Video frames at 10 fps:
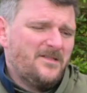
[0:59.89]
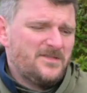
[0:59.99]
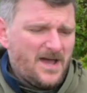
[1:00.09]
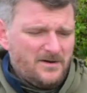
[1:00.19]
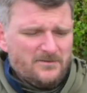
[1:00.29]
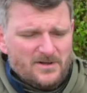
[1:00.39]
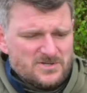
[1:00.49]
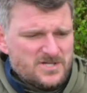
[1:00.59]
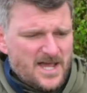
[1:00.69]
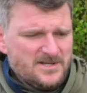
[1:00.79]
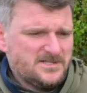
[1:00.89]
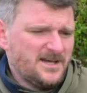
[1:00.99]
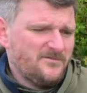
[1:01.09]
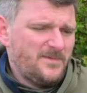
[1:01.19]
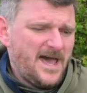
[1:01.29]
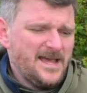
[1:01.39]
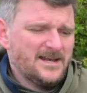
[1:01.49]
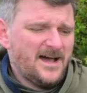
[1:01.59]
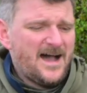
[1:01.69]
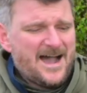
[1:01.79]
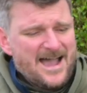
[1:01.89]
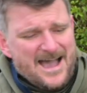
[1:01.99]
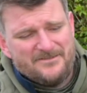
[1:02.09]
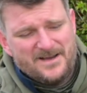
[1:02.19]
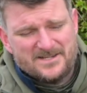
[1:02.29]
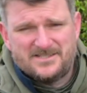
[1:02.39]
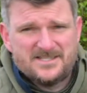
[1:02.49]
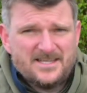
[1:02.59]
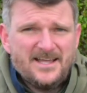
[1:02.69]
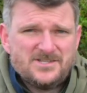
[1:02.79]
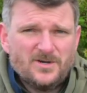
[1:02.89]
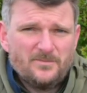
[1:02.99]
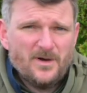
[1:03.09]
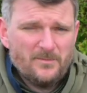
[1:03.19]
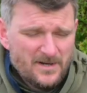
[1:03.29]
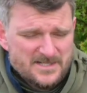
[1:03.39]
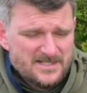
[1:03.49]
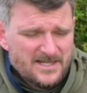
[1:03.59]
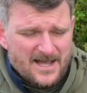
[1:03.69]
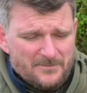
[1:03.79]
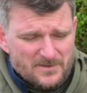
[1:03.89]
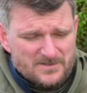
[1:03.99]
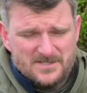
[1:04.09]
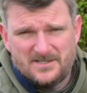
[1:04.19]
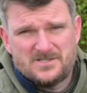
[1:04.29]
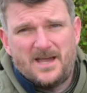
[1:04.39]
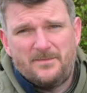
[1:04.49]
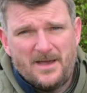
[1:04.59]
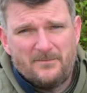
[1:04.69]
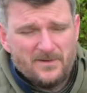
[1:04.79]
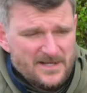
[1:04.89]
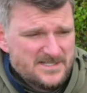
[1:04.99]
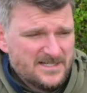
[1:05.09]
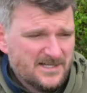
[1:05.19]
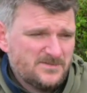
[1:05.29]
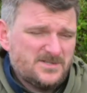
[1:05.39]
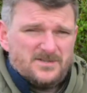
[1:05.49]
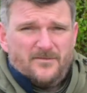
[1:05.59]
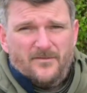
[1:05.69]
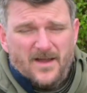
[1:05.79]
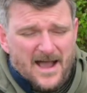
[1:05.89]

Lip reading: The only real changes I've made are I have actually set up a ballistic using JBM Ballistics, which is a free